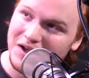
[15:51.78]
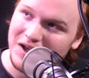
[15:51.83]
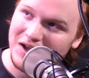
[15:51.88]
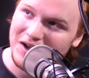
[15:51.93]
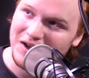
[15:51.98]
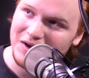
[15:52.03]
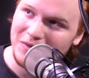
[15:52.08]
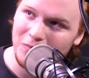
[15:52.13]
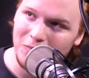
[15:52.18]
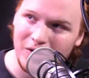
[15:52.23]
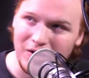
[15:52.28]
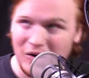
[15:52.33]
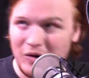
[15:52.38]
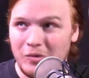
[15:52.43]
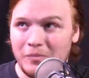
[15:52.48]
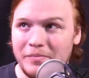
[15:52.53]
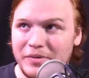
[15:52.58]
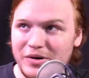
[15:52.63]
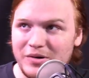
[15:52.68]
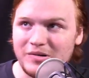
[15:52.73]
a
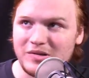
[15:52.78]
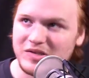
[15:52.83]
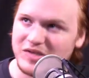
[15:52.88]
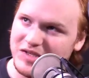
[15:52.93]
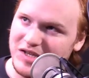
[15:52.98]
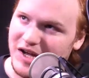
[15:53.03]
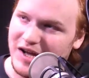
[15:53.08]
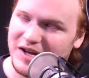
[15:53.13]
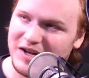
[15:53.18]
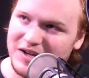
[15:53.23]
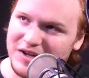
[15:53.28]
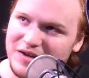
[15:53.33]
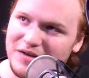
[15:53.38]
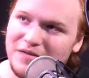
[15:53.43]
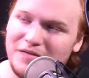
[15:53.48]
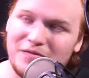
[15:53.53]
well-built deck